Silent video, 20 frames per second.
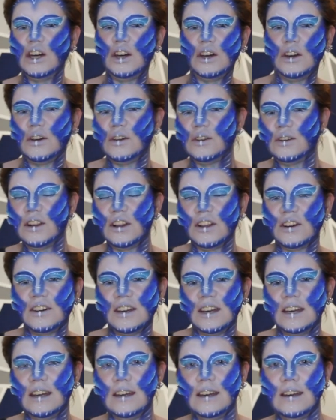good
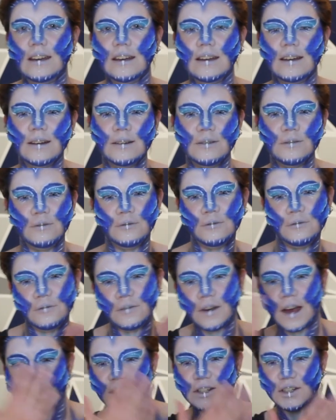looking
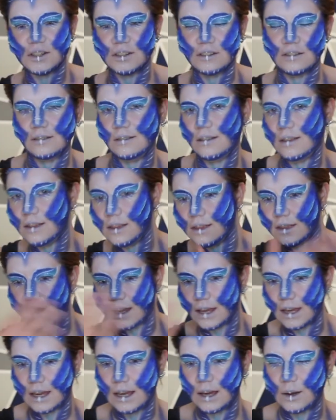fashion
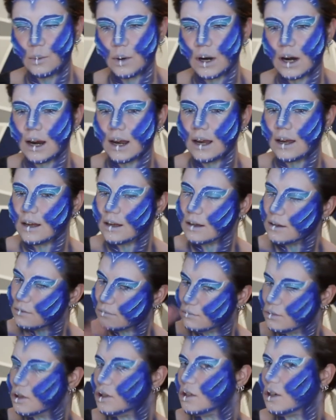thingy where I
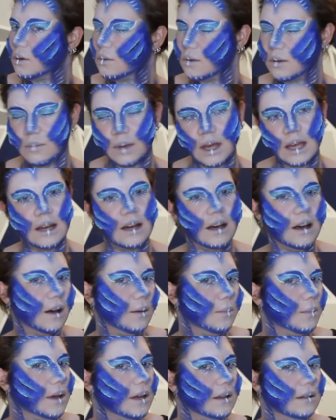show the
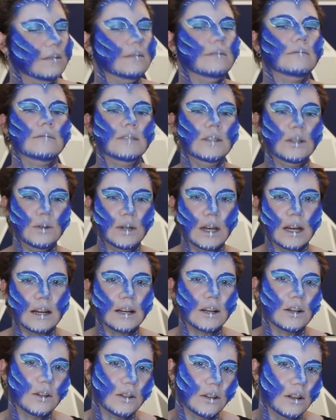makeup and you get a
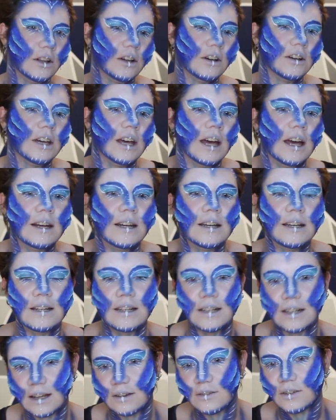good look at it
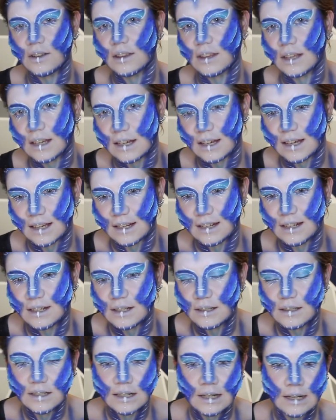and everything, and
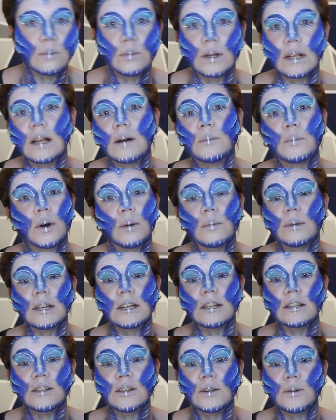well, I'm probably
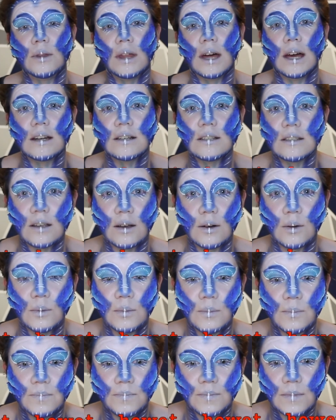gonna do that, so
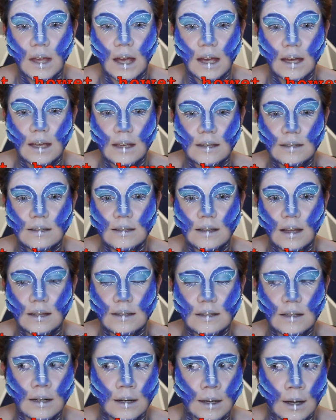I guess
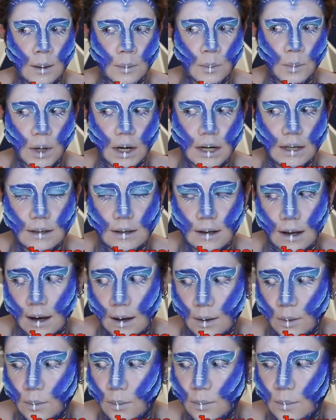that's gonna come right
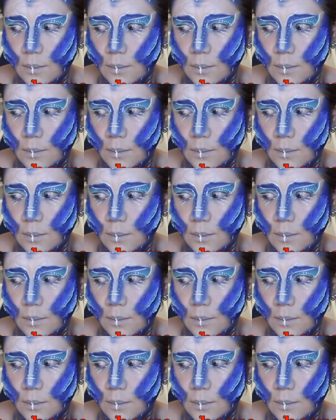now.